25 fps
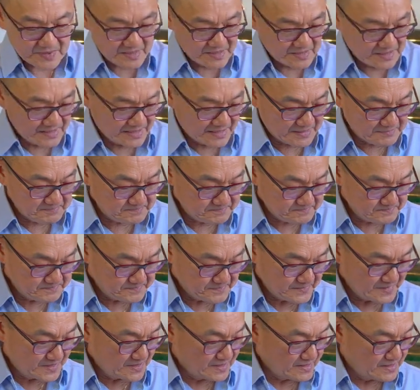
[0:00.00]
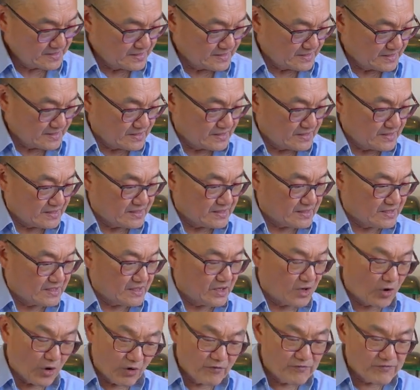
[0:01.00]

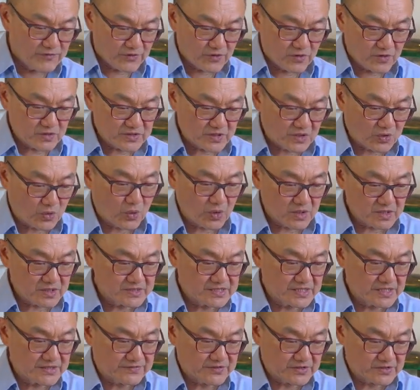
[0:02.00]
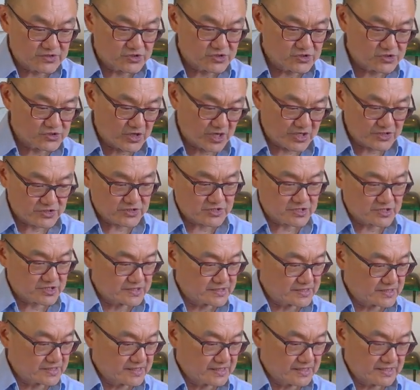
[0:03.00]
Overall, the quality of
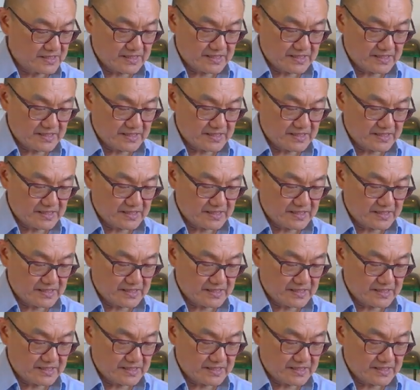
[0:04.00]
construction,